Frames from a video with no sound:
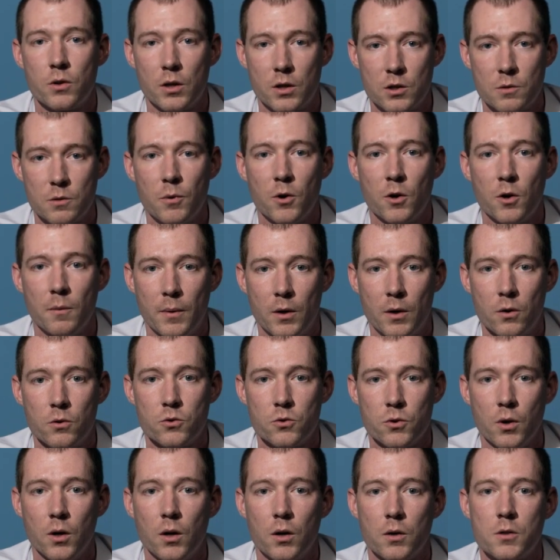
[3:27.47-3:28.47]
experimental
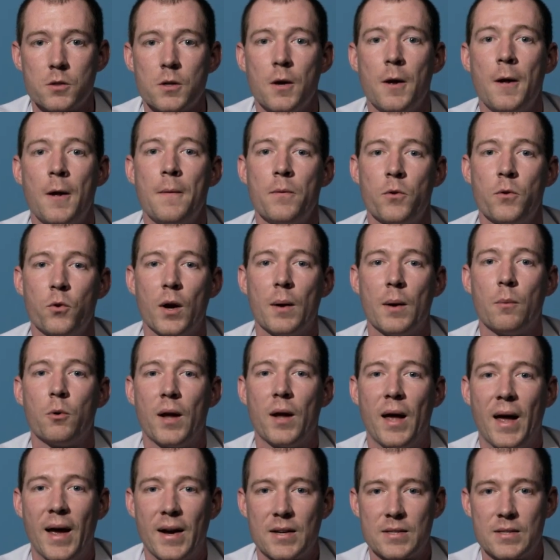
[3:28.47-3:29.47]
drugs. You're able
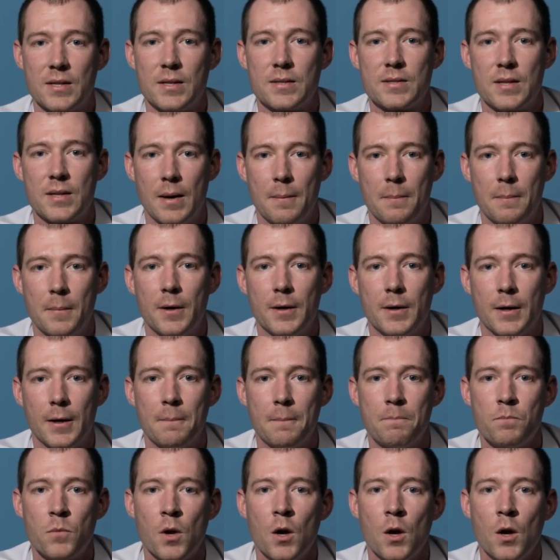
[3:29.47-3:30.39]
to access that money.